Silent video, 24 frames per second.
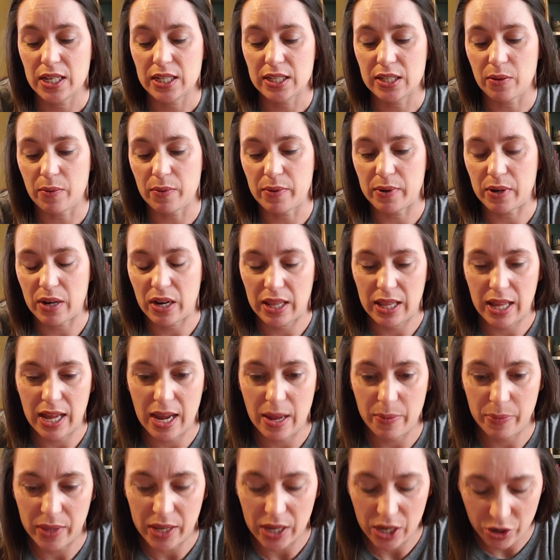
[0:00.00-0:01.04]
So
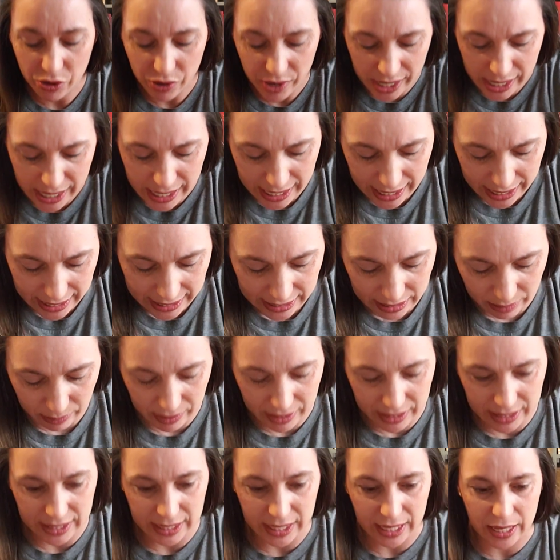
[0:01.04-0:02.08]
the ingredients, let me
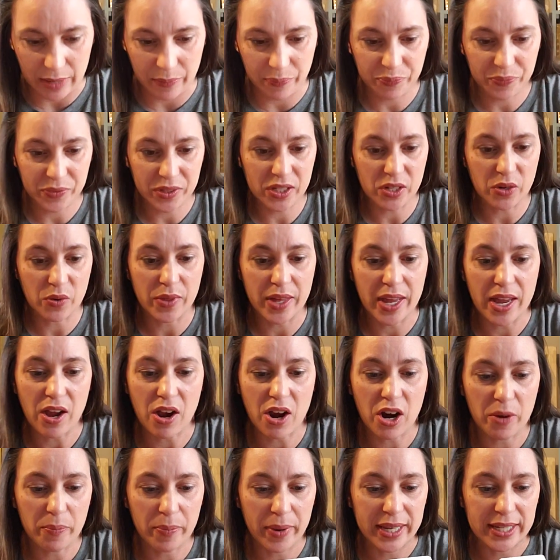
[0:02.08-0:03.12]
see. So they
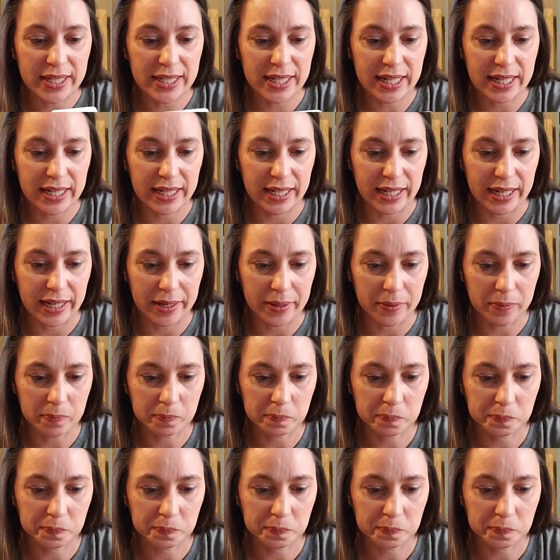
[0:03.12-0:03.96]
are basically,